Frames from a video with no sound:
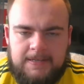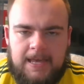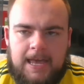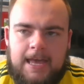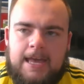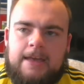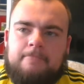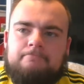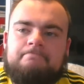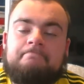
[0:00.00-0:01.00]

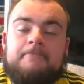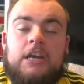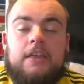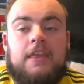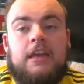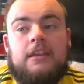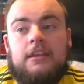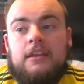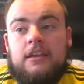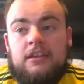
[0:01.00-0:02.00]
And
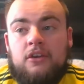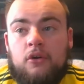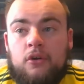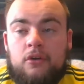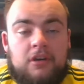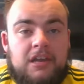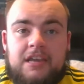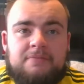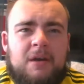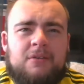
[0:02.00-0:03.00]
then, you know,
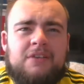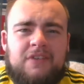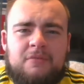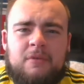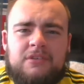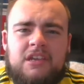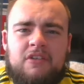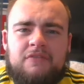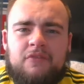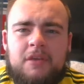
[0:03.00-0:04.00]
about
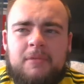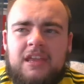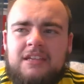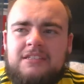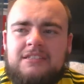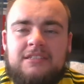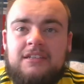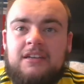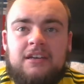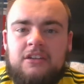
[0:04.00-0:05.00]
73 minutes,
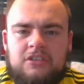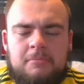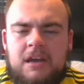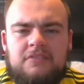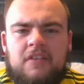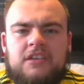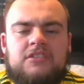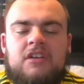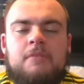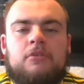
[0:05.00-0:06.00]
there's a massive like
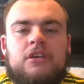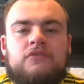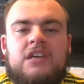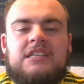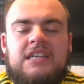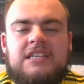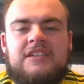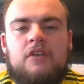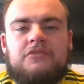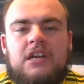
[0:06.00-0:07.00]
scramble, because obviously I sit in the
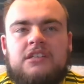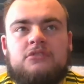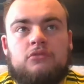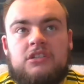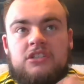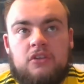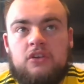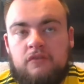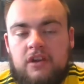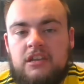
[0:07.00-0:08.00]
south stand, so this is on
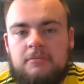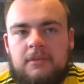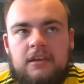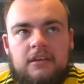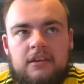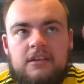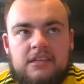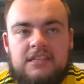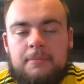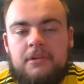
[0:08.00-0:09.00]
the other end to me.
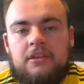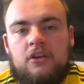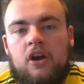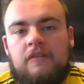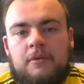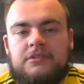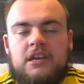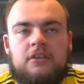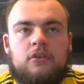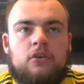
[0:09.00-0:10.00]
This happened in the north, our
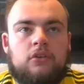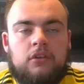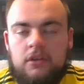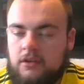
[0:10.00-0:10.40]
second goal.